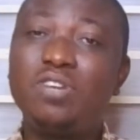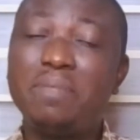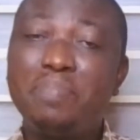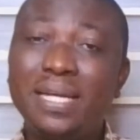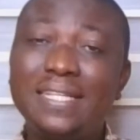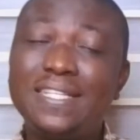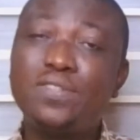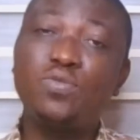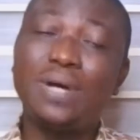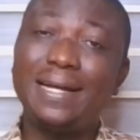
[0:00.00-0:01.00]
your
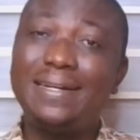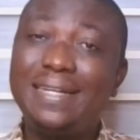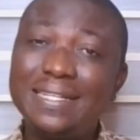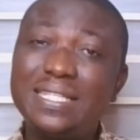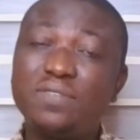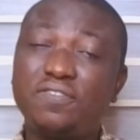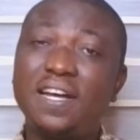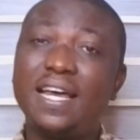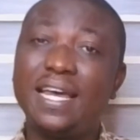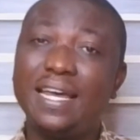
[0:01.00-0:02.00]
ability to
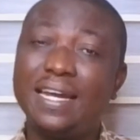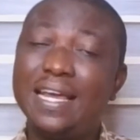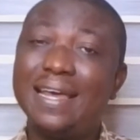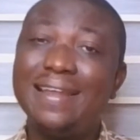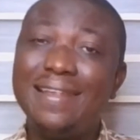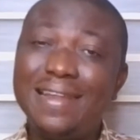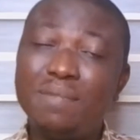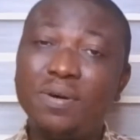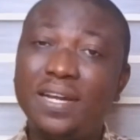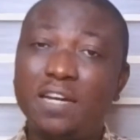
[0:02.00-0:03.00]
identify it and
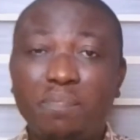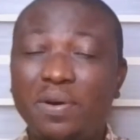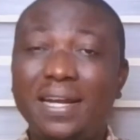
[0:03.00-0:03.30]
label it,